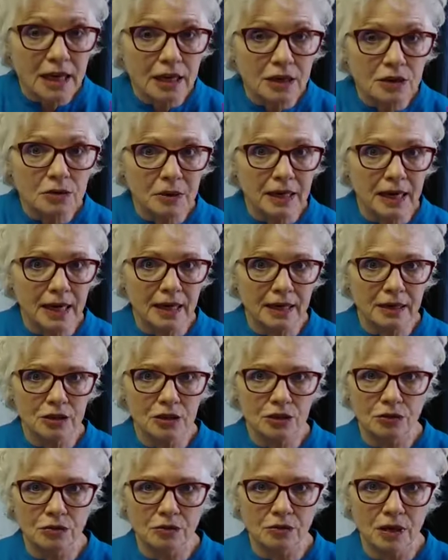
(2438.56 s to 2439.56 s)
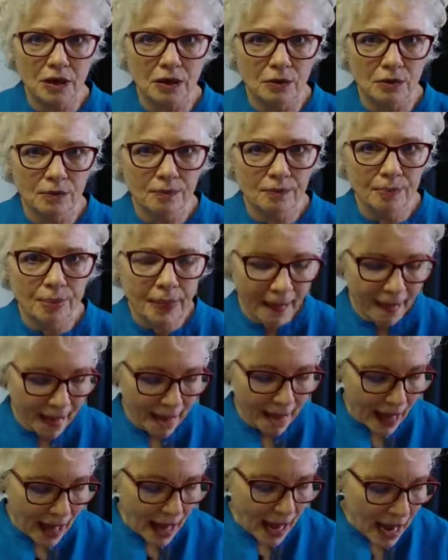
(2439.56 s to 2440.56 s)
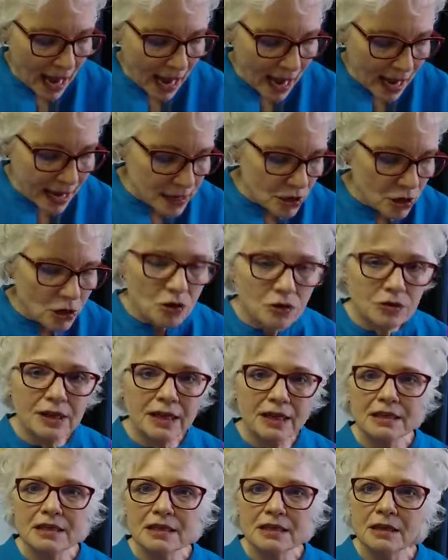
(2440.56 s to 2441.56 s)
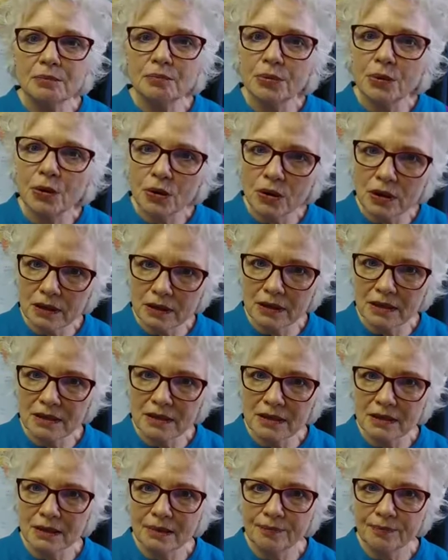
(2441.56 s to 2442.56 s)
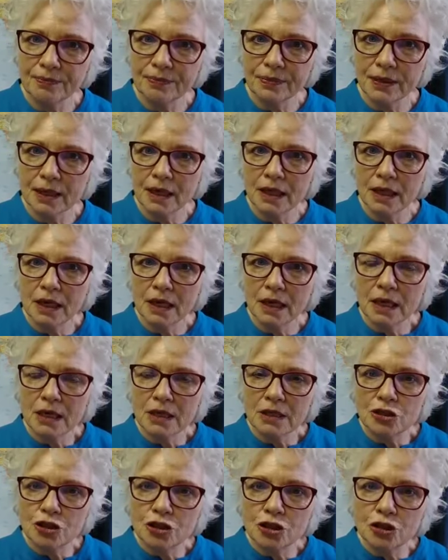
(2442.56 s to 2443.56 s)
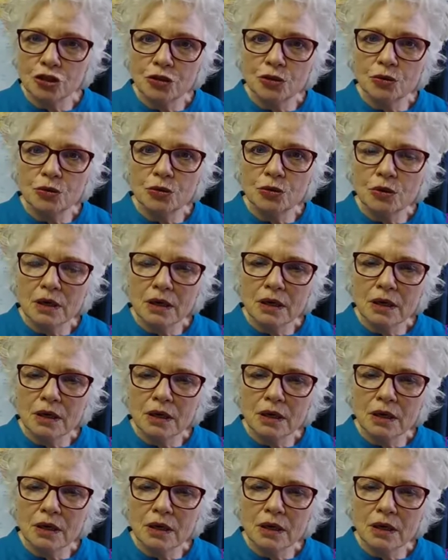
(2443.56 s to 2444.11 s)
you what I do know. I know that it's important to